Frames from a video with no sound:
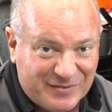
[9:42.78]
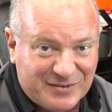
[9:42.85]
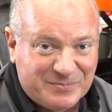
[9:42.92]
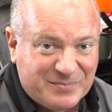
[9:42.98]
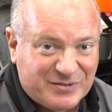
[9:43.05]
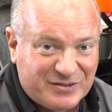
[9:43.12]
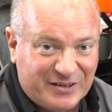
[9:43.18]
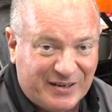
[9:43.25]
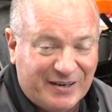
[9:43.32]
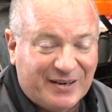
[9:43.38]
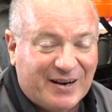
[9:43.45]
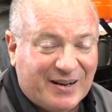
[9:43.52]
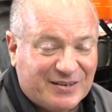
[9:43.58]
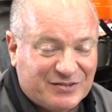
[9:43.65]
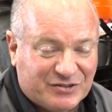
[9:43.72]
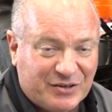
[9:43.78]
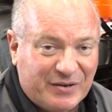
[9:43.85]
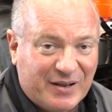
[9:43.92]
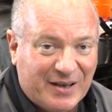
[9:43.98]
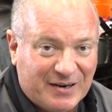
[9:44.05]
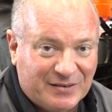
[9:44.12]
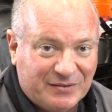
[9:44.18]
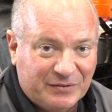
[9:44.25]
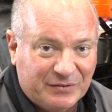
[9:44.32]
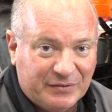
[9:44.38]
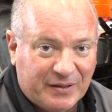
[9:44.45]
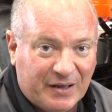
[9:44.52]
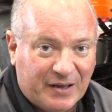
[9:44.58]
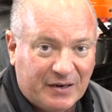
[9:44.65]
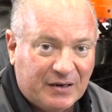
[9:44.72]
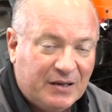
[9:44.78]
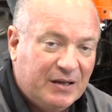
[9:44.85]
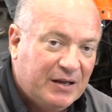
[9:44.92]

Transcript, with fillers: of this machine, and I can show you how to do that.